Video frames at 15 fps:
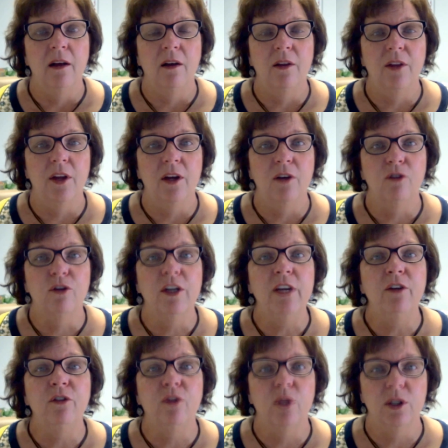the
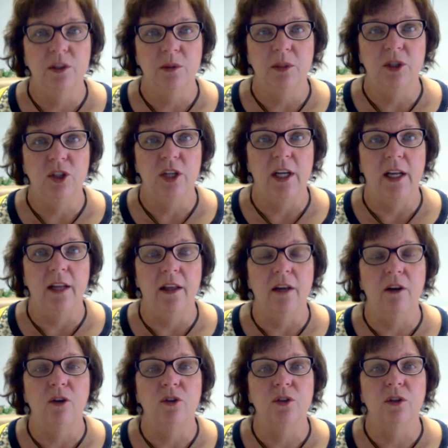reinforcement chain that
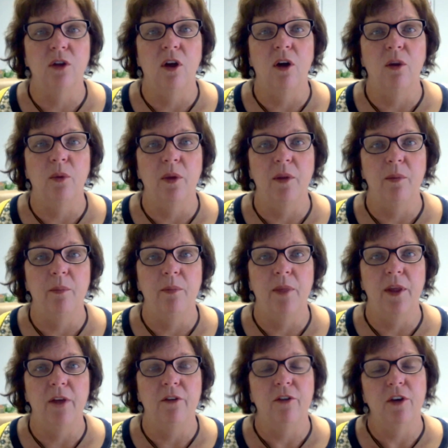goes along with
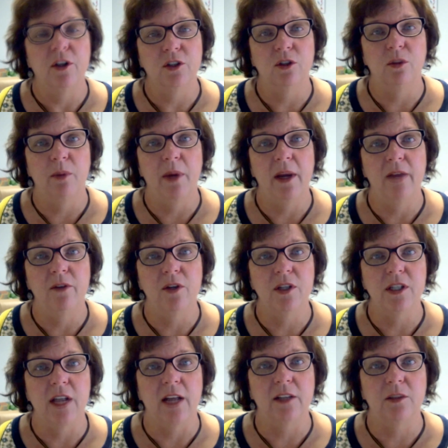the functional behavior
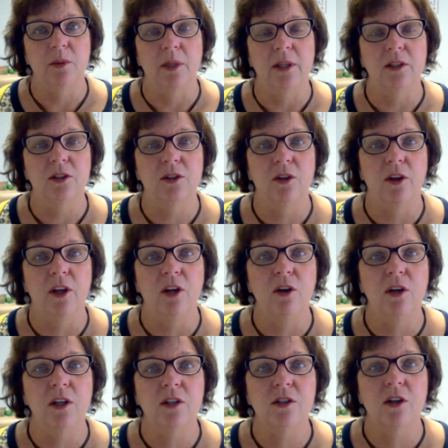assessments, so that
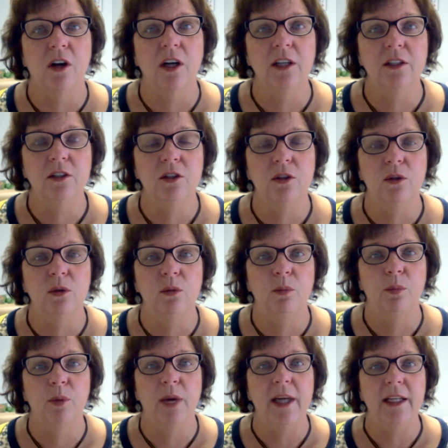you can start to
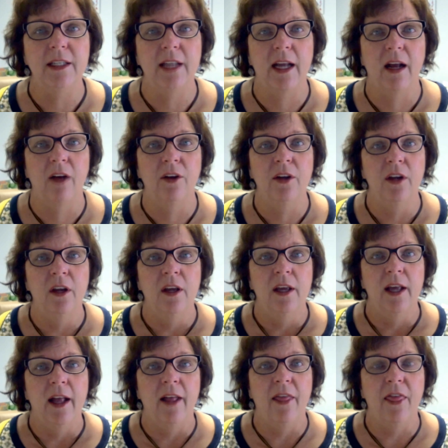break down
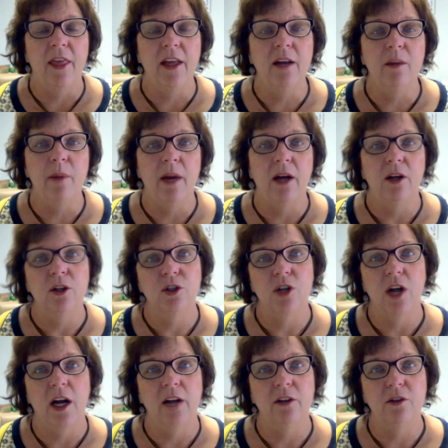and think about your
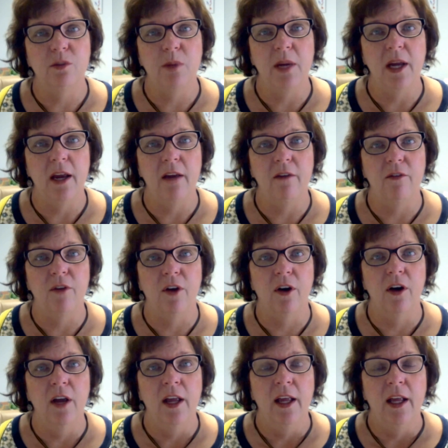child's
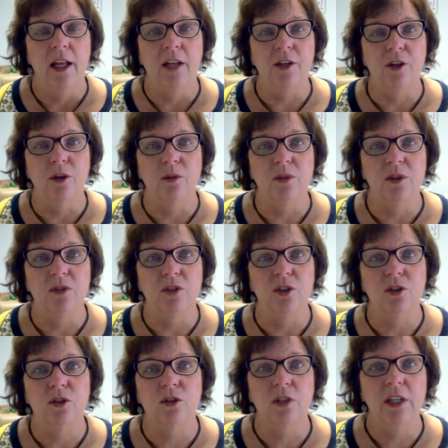behavior in terms of
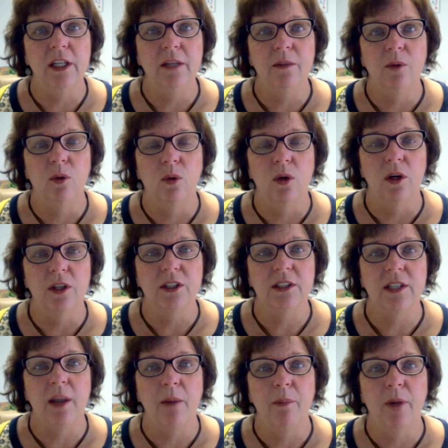discrete or
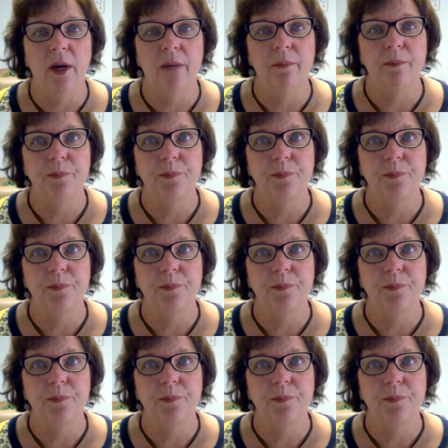separate